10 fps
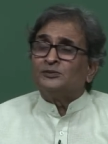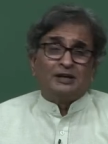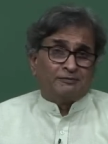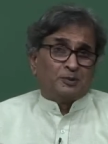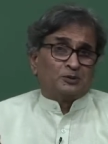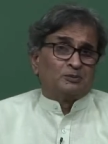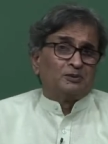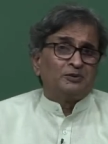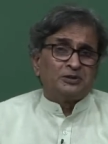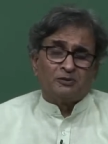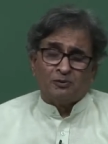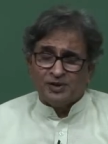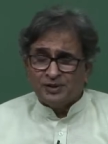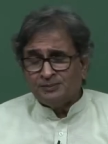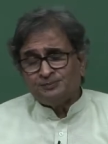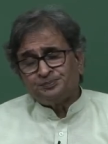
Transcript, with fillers: if possible, whichever way the